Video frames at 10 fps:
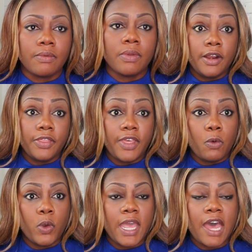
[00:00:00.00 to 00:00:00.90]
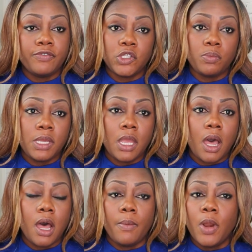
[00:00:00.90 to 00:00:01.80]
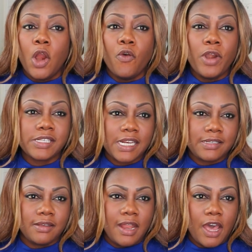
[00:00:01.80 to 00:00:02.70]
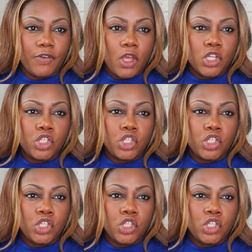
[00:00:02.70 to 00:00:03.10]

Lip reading: That we have to be restless enough